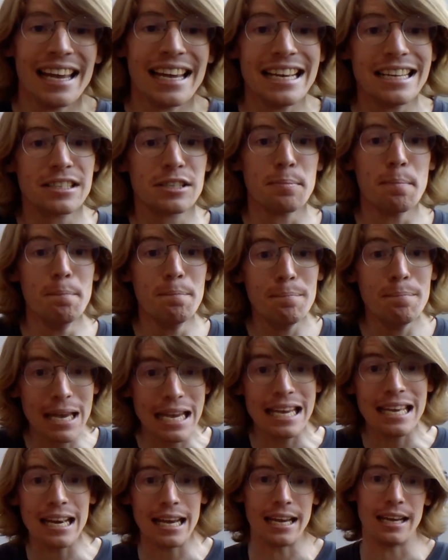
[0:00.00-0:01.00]
its
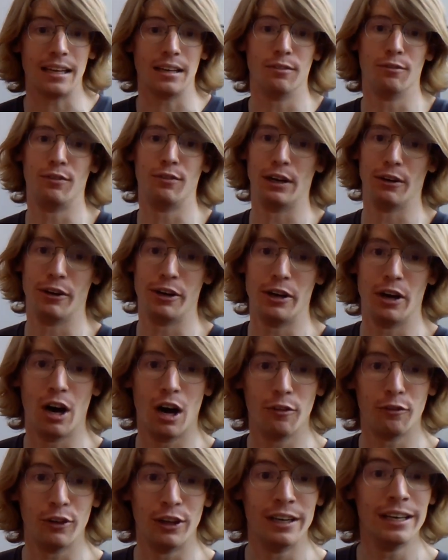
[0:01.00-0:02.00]
meaning very
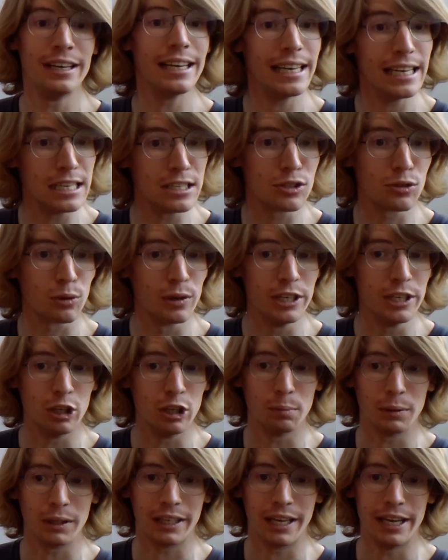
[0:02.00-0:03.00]
often is
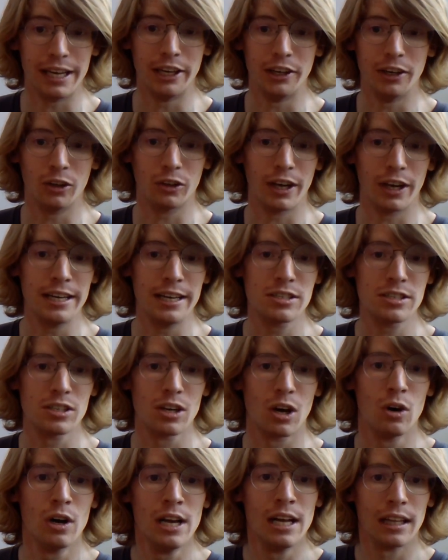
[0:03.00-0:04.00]
reduplicated, okay?
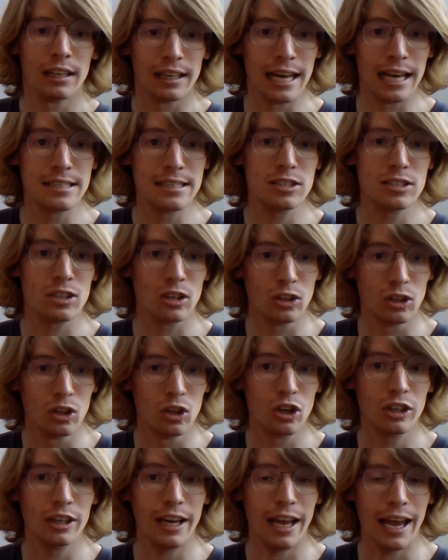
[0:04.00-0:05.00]
So let's
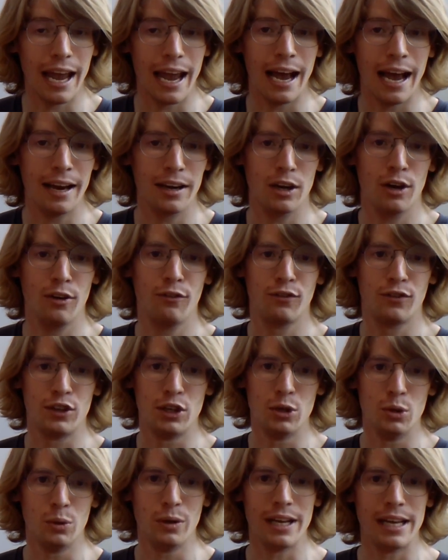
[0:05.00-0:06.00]
look at a
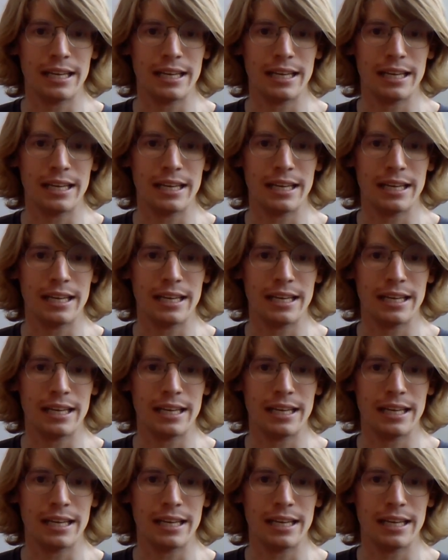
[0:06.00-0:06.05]
few